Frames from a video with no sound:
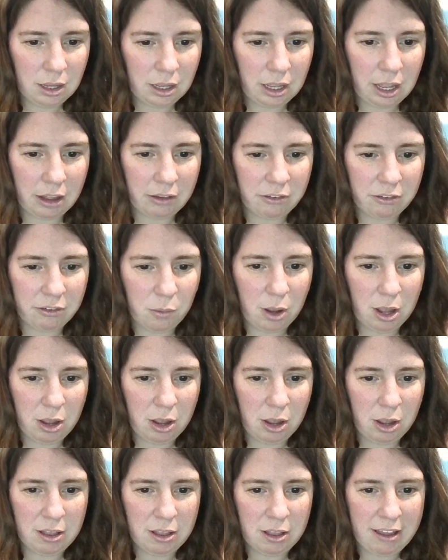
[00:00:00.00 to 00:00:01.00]
Yeah, so
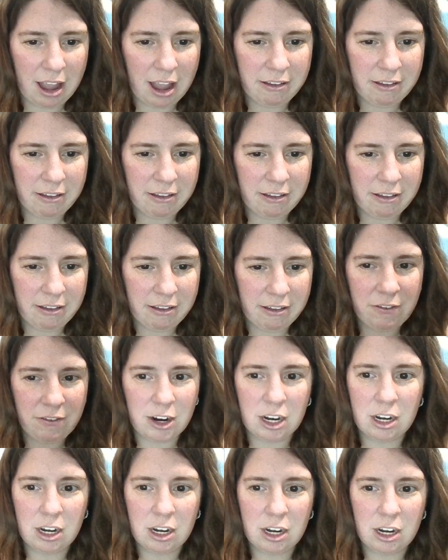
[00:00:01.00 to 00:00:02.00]
what size is your
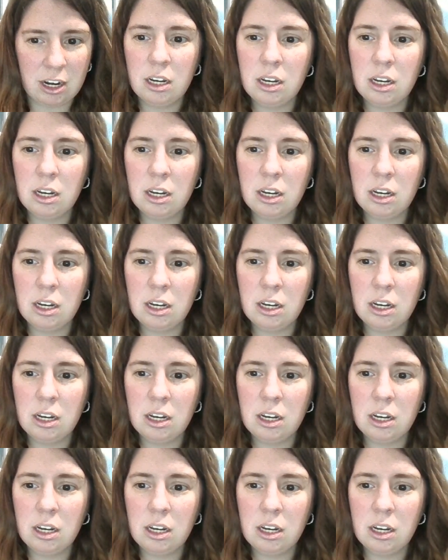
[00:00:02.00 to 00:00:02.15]
favorite?